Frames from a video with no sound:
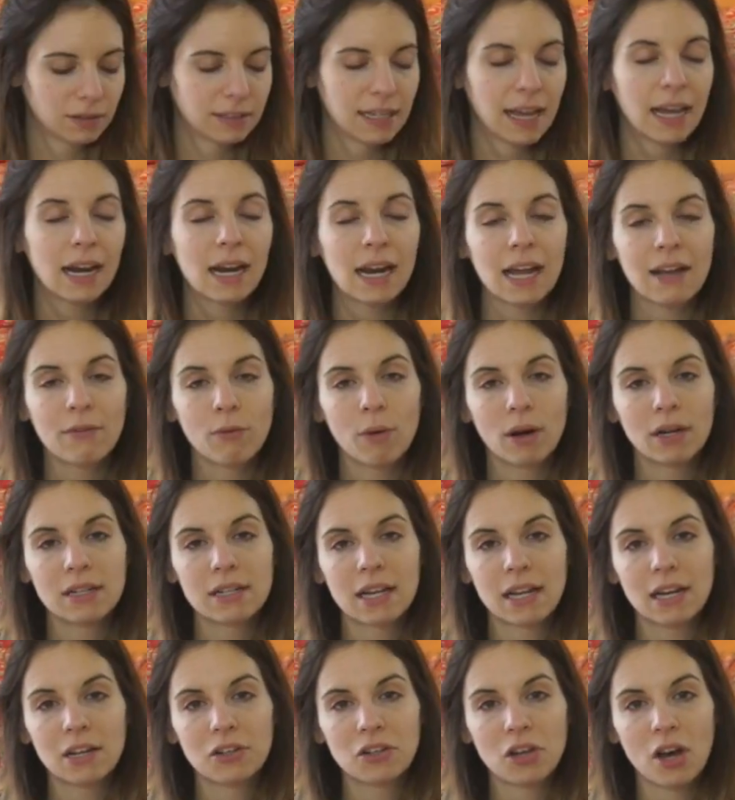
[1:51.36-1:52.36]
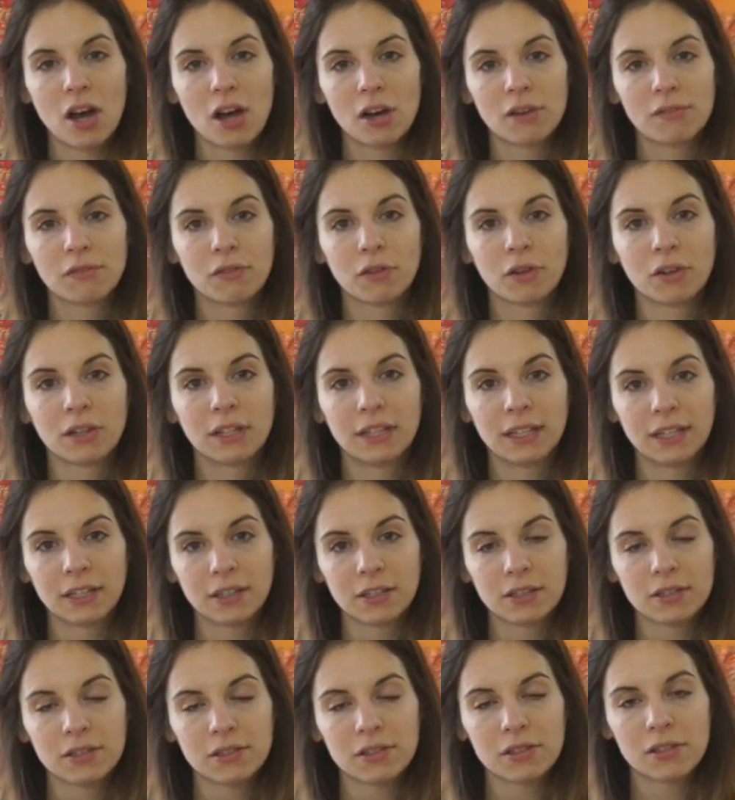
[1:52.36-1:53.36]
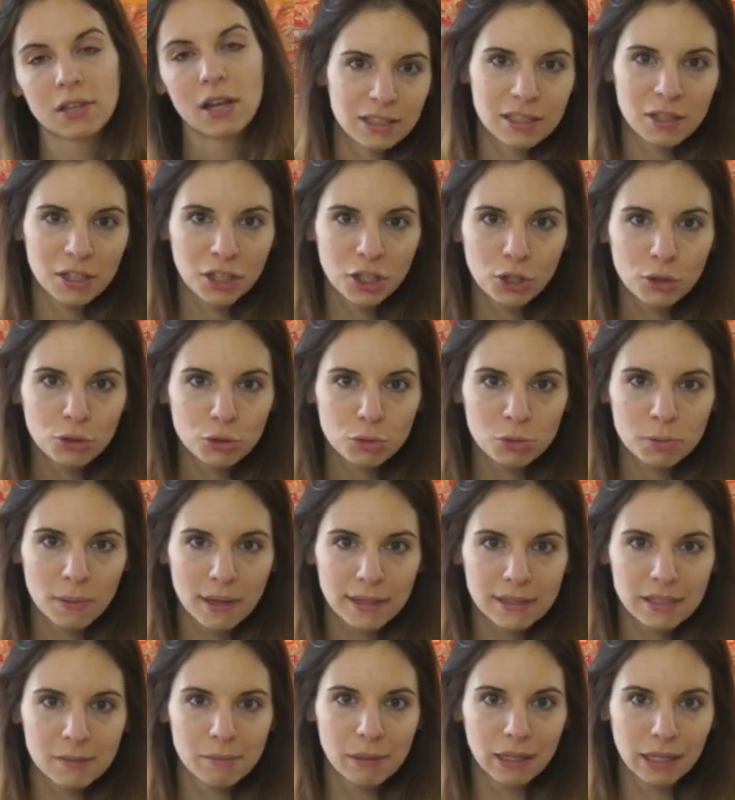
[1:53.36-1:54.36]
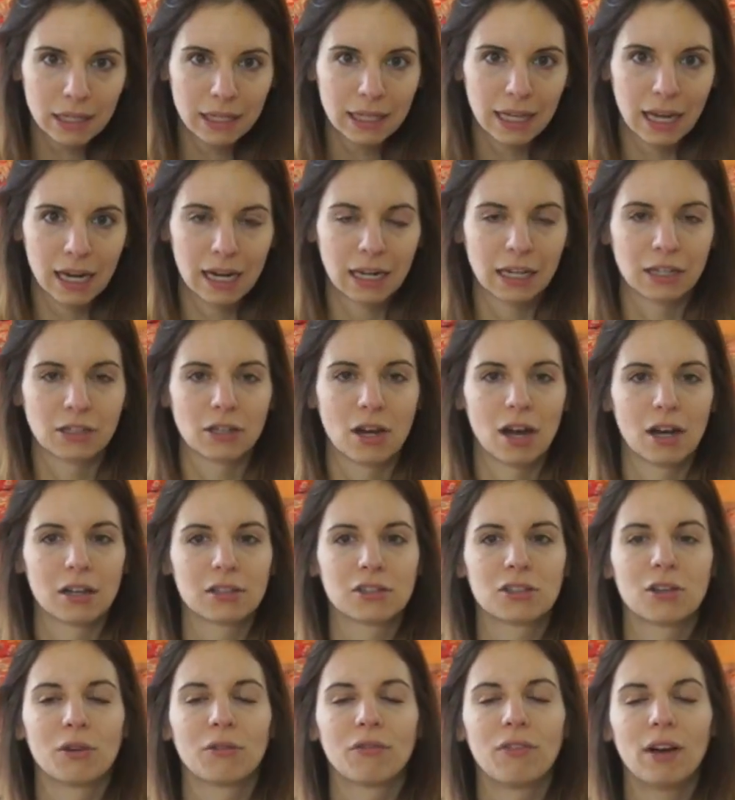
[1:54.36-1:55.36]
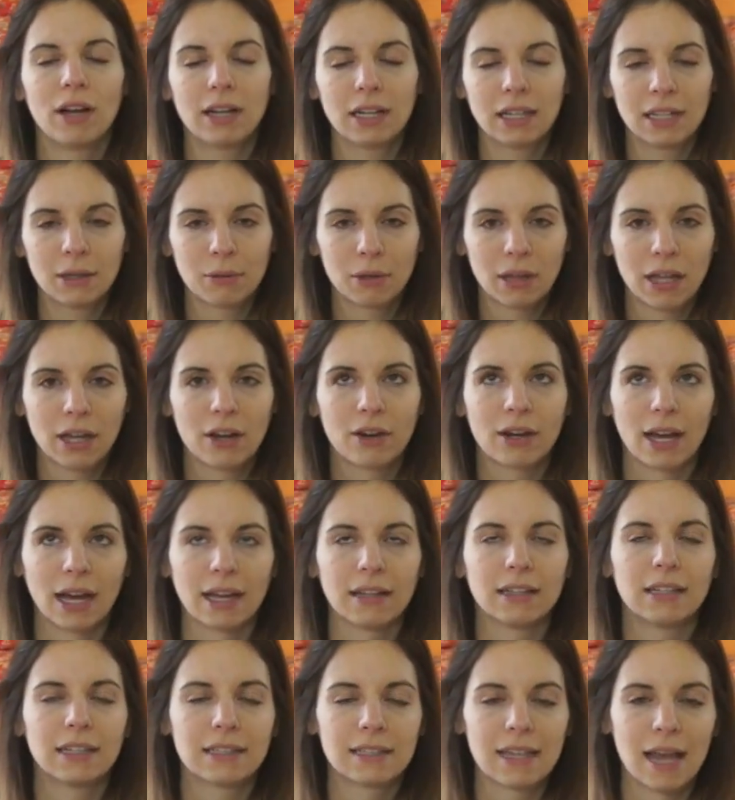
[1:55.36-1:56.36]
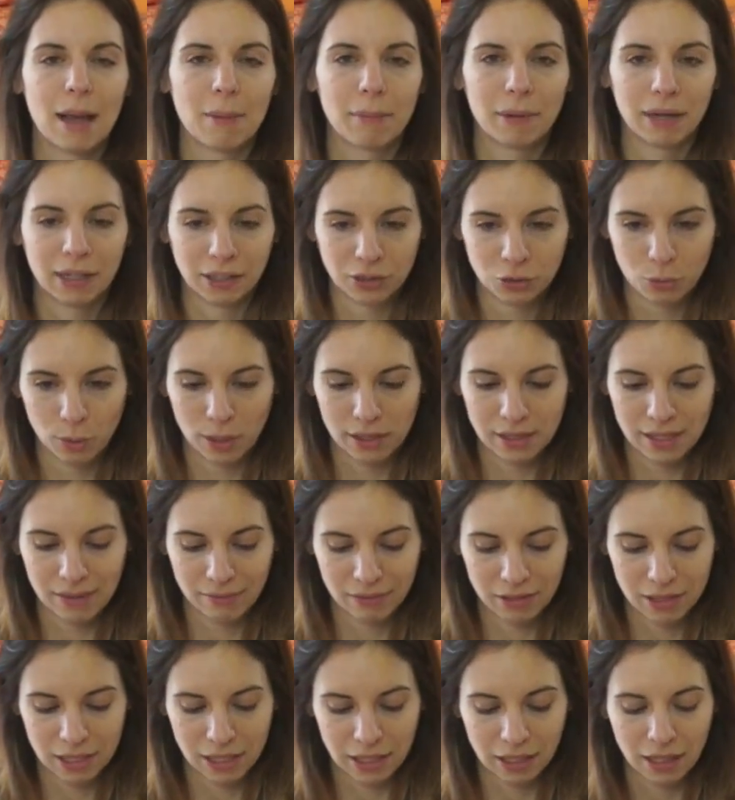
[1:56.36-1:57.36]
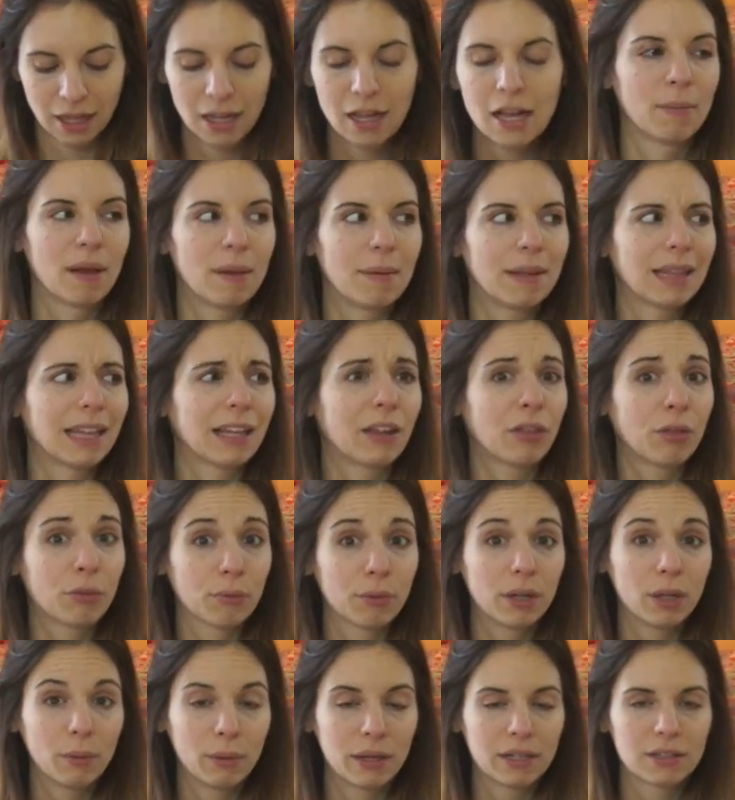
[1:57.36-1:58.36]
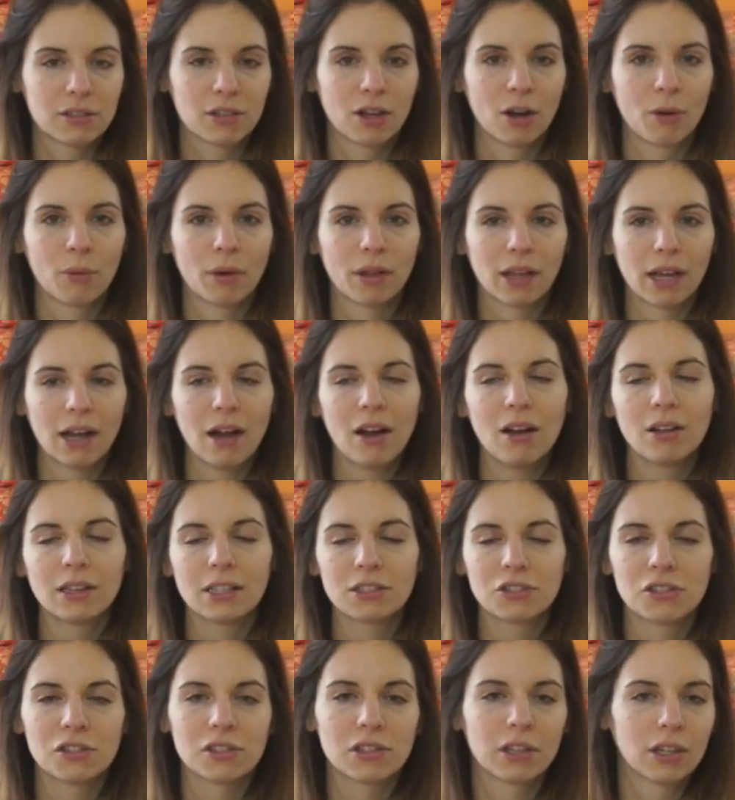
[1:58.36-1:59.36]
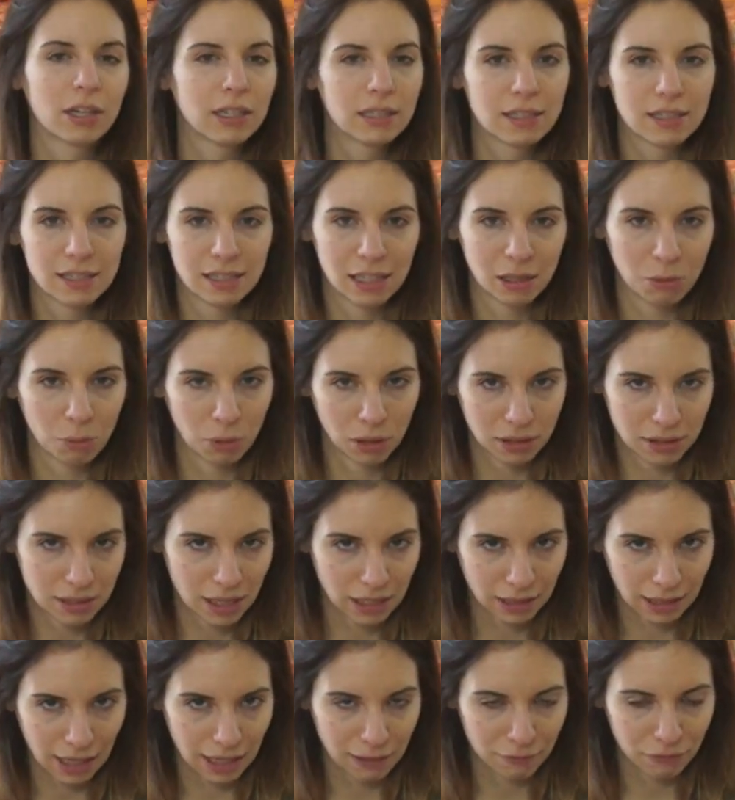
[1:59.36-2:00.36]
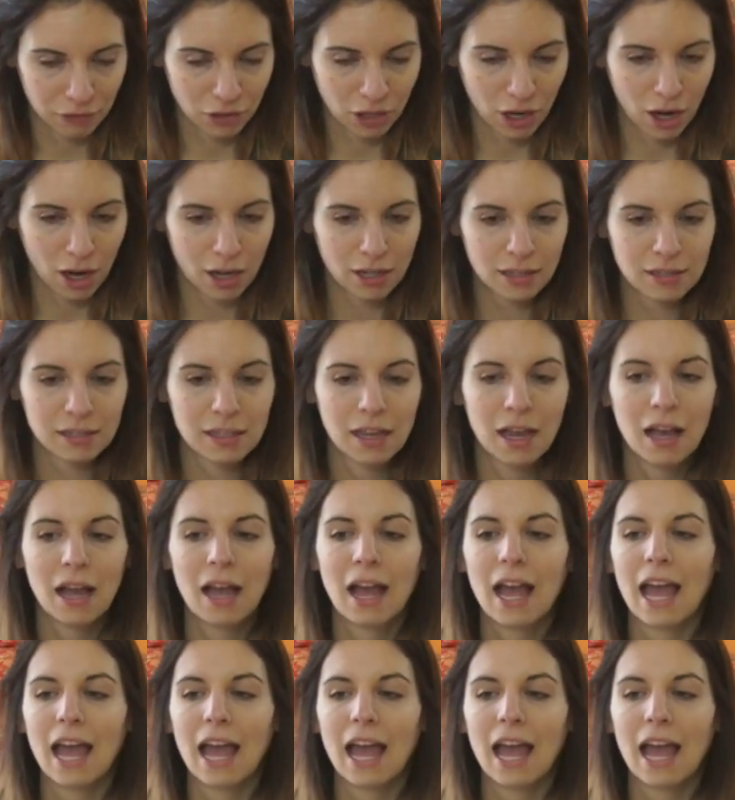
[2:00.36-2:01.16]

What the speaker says: Dan and I have wanted to get a dog for years. It's a huge responsibility getting a dog, so finally we're like, okay, it's happening in 2017. Maybe like 3 weeks ago, we're like, oh, let's just look and see what's online for dogs.